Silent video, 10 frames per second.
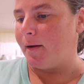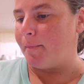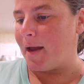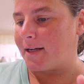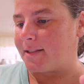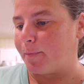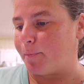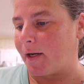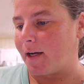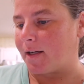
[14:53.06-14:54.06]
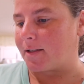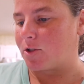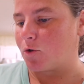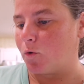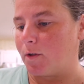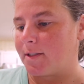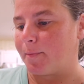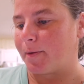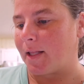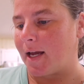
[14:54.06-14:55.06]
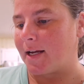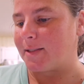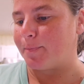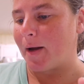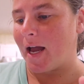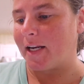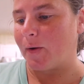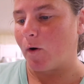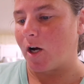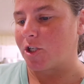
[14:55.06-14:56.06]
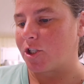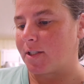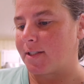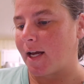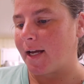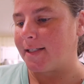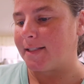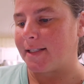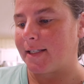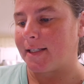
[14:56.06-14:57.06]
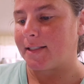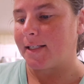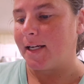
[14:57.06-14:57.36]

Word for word: maxi pads, school supplies, body washes, ices,